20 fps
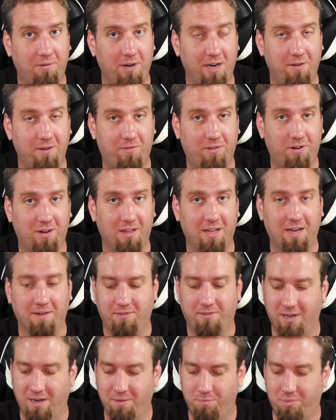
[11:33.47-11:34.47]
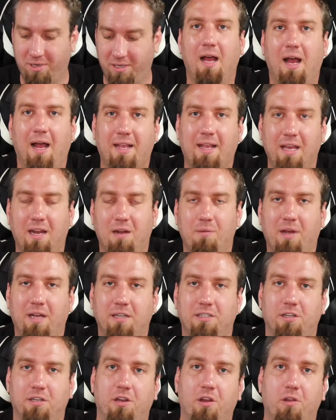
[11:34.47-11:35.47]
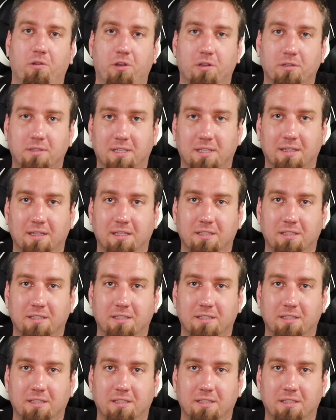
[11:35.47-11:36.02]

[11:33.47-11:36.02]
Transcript: rated for a lifetime, but I can't imagine you using